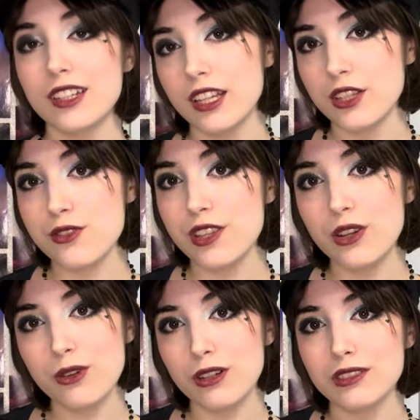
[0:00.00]
is really
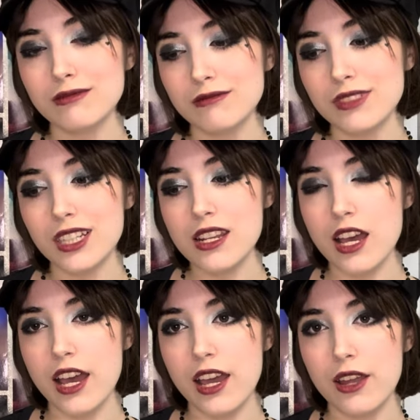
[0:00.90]
cool. And
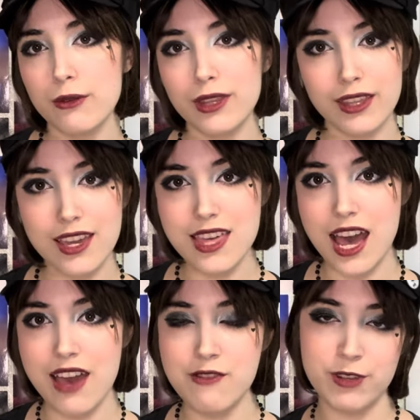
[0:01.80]
I really like that.
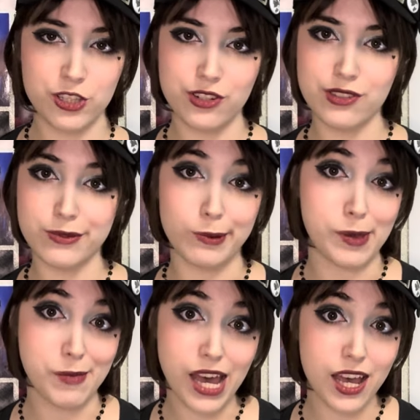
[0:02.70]
I have a bunch of notes from my
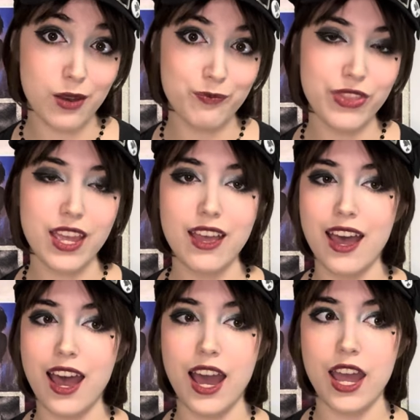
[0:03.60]
mom.
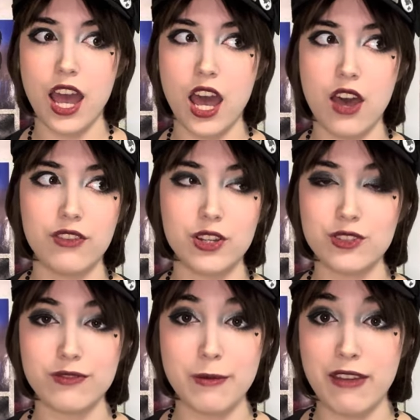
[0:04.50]
I have
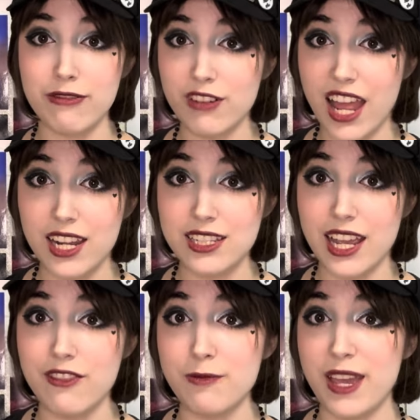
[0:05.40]
notes from my friend. I
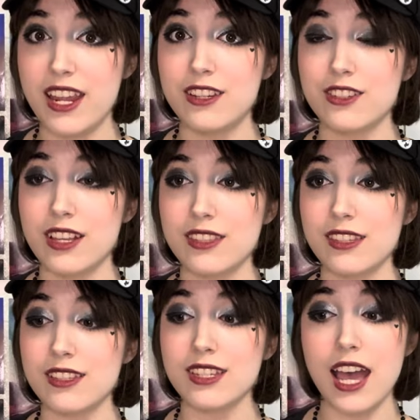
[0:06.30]
have a page that's
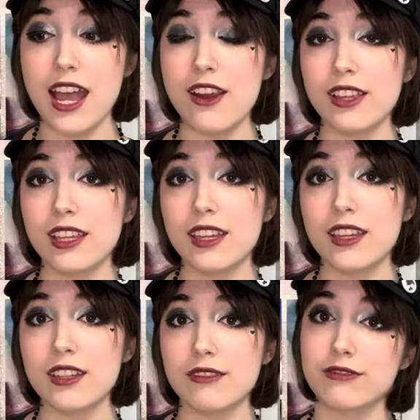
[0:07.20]

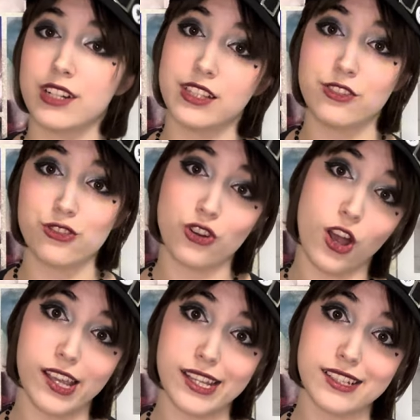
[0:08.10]
entirely friends'
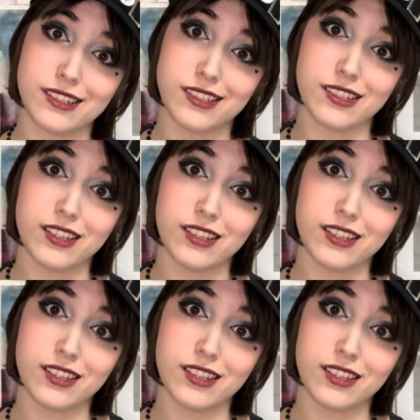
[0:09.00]
drawings.